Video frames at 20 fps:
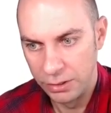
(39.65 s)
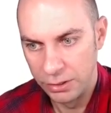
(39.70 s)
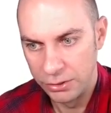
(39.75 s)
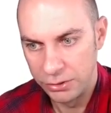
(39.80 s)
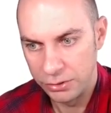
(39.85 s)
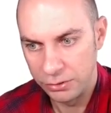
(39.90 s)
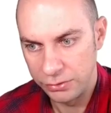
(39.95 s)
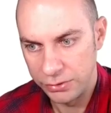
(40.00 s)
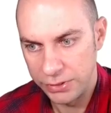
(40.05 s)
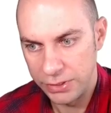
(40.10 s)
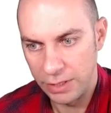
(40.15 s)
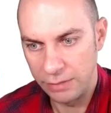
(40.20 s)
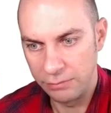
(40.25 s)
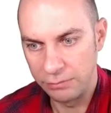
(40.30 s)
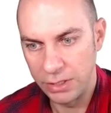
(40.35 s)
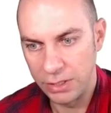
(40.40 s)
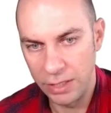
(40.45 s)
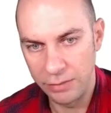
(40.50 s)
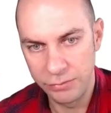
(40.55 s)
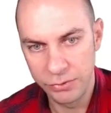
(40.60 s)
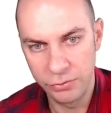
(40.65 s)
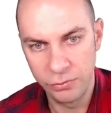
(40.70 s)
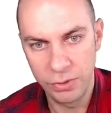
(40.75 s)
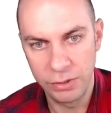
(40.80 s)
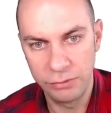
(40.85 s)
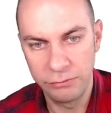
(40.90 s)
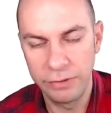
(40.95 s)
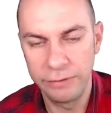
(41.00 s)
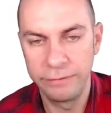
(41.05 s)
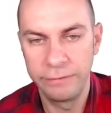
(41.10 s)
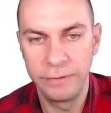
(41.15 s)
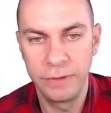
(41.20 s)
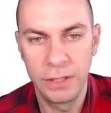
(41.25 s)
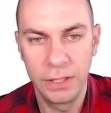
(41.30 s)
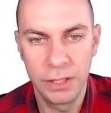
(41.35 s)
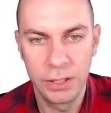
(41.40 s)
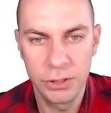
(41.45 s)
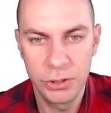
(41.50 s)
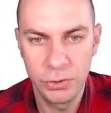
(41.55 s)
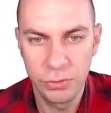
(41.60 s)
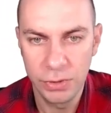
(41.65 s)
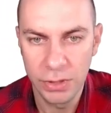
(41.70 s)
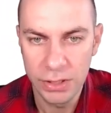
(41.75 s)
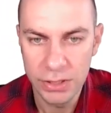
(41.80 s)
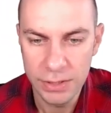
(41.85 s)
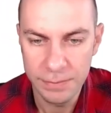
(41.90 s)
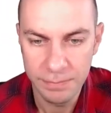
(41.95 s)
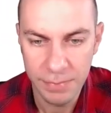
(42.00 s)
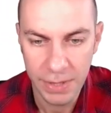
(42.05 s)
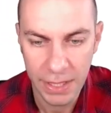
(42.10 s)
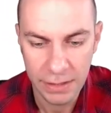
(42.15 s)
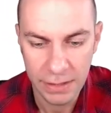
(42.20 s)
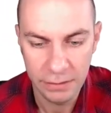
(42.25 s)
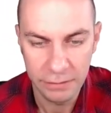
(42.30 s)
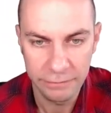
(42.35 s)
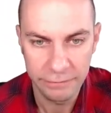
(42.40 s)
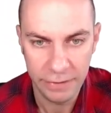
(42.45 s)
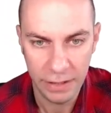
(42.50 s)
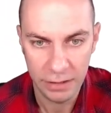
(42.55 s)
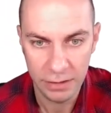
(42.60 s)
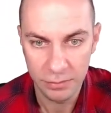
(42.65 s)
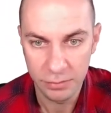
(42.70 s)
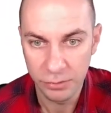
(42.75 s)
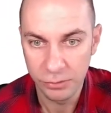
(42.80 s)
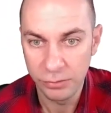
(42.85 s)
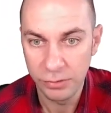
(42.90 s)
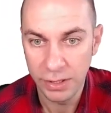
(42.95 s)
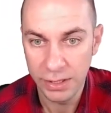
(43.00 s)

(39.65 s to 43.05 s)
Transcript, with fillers: So sometimes we refer to the dependent variable